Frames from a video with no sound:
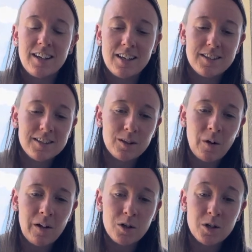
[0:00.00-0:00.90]
is
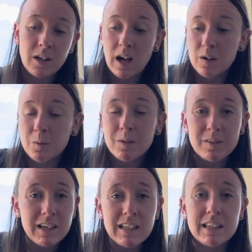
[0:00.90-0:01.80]
acknowledging I don't
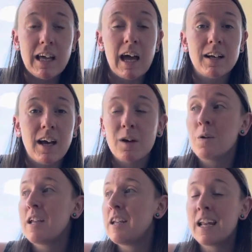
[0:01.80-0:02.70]
need that. I don't
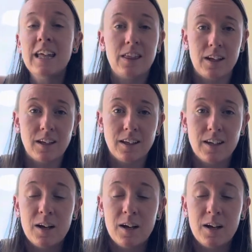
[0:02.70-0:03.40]
need anything. I